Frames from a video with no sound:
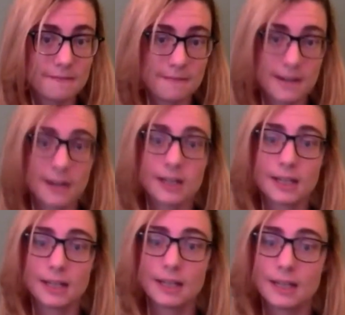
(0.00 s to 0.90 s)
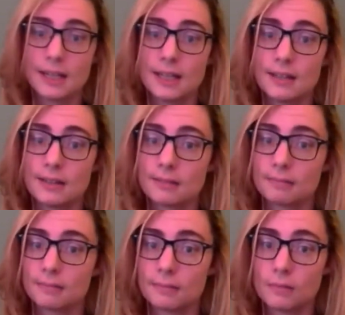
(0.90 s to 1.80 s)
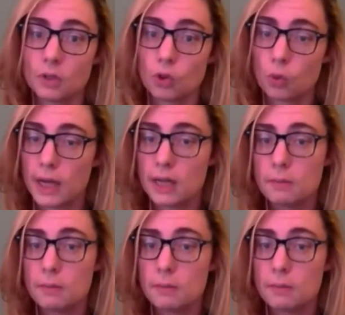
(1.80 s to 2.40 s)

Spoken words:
Very grade